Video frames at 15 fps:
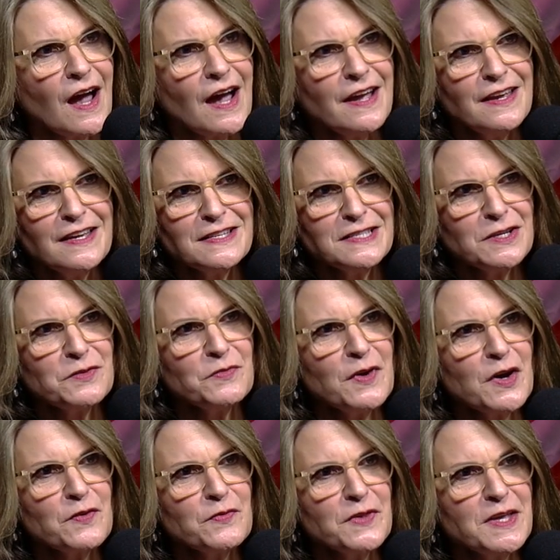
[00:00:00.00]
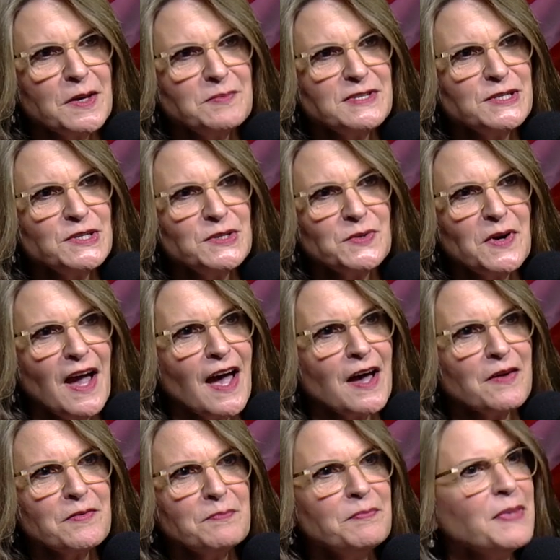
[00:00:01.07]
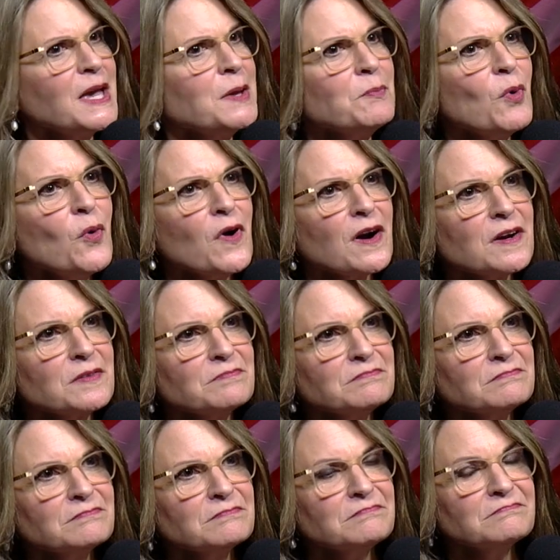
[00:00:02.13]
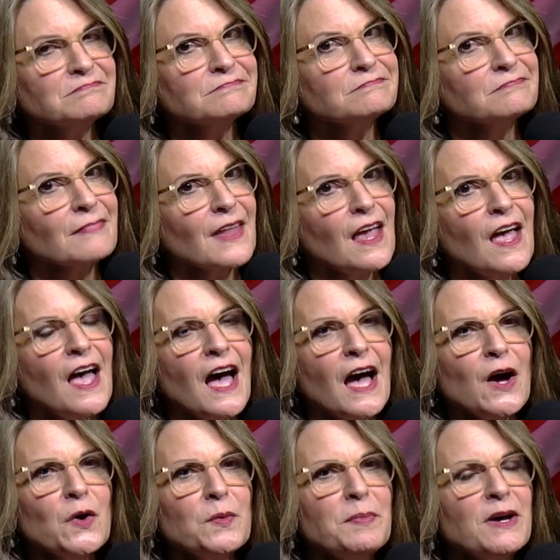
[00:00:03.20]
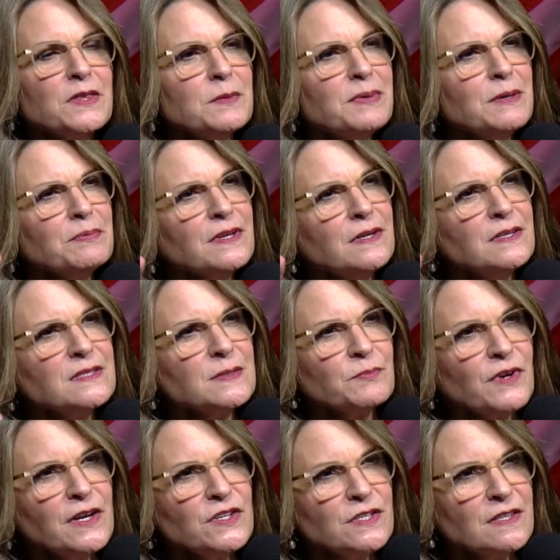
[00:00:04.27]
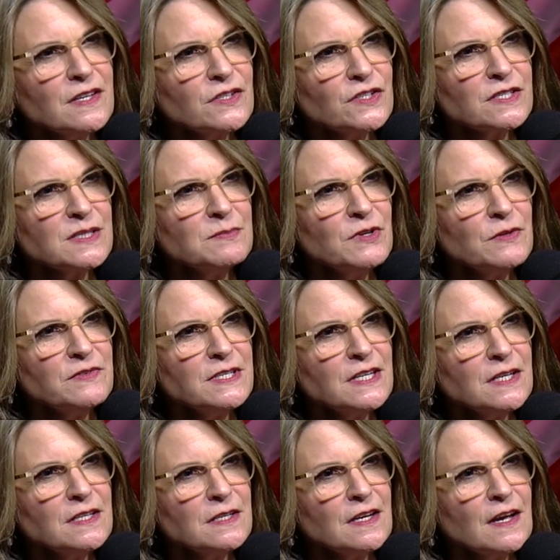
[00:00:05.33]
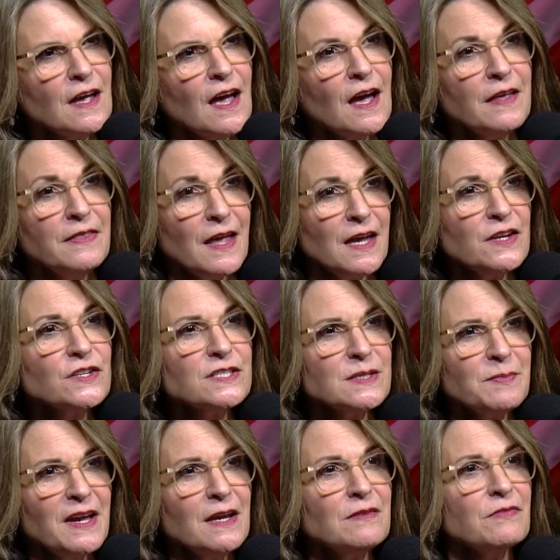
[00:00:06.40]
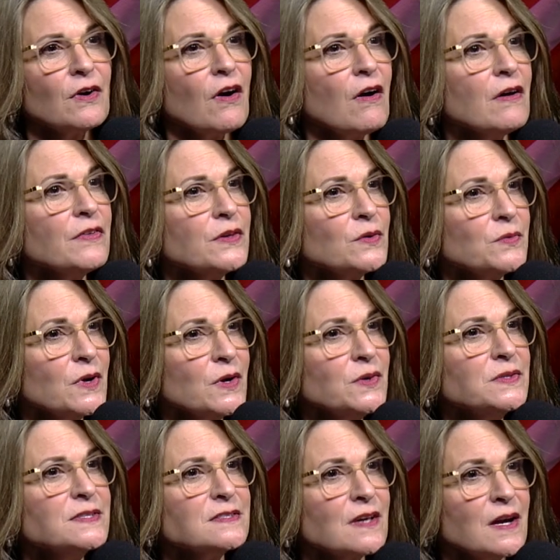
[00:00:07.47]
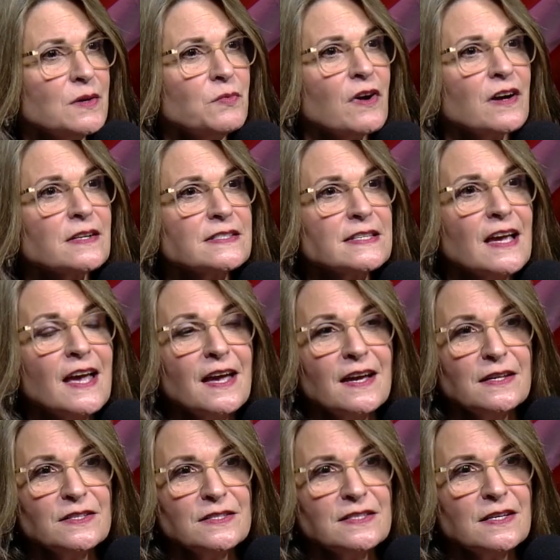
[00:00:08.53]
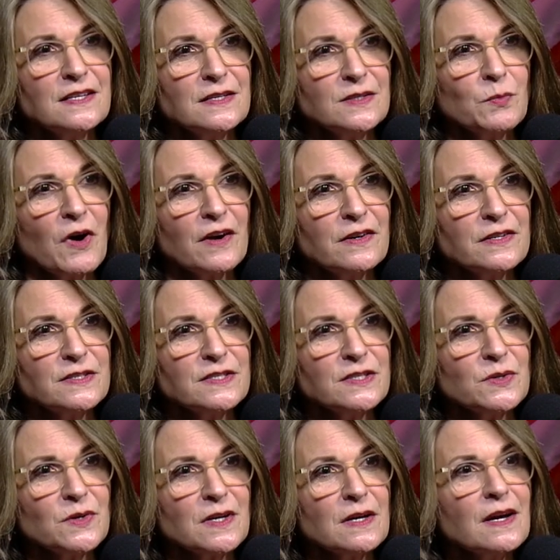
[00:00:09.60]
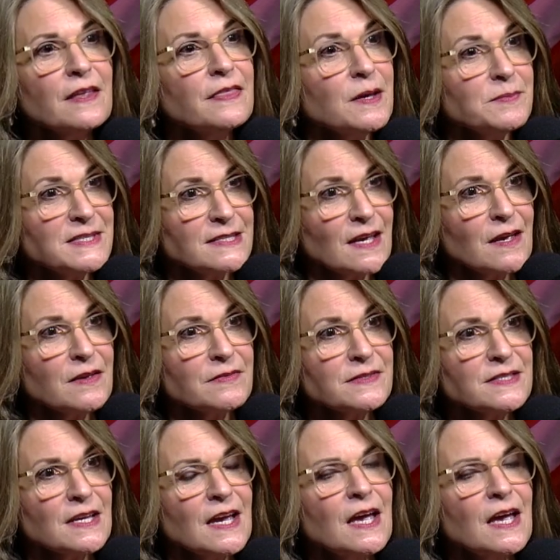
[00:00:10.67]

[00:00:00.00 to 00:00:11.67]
Is it fair for them to pay more? How about the people in Inspiration that just moved in and they just paid for all their roads, sidewalks, and city's water and sewer themselves?